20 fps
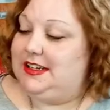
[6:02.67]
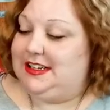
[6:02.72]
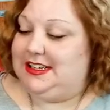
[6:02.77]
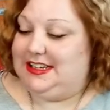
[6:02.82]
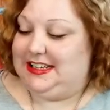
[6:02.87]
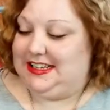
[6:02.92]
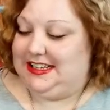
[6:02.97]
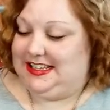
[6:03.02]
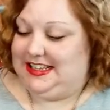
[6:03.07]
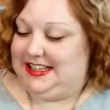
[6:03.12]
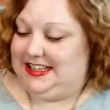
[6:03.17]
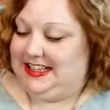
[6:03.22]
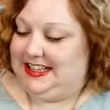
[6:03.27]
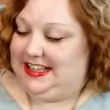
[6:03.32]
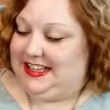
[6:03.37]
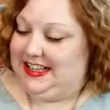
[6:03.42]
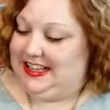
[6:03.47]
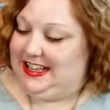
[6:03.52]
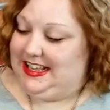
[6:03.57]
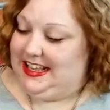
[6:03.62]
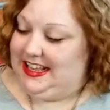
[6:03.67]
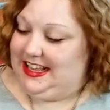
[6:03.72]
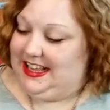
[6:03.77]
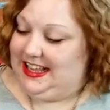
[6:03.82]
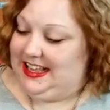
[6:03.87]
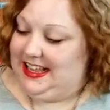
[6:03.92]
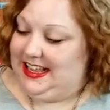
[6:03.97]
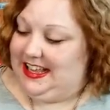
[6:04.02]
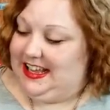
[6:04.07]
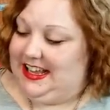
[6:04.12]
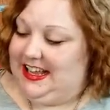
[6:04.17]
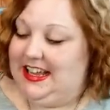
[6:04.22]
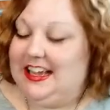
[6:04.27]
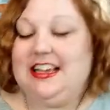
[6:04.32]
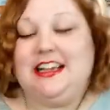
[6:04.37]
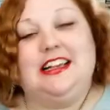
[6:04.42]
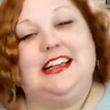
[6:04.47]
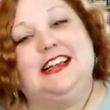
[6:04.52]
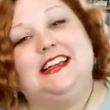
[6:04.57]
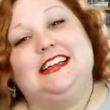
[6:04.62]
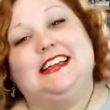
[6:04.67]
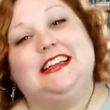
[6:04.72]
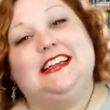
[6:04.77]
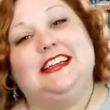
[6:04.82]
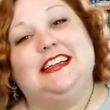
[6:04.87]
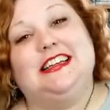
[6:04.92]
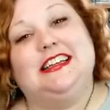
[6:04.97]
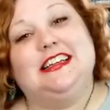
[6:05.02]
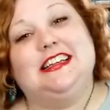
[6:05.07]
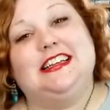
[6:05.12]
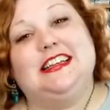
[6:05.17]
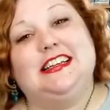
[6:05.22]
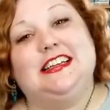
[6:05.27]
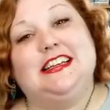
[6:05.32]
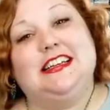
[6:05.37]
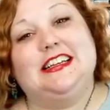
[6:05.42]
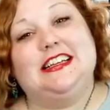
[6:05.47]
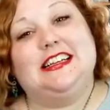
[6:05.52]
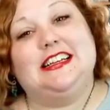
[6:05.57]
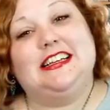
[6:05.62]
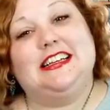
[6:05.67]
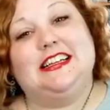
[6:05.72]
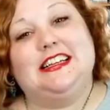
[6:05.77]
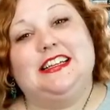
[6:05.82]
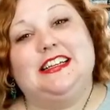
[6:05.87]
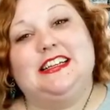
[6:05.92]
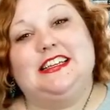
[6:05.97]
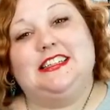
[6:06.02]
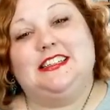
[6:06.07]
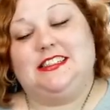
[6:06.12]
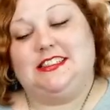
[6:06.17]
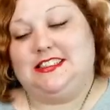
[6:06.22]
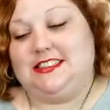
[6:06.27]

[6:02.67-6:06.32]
(not speaking)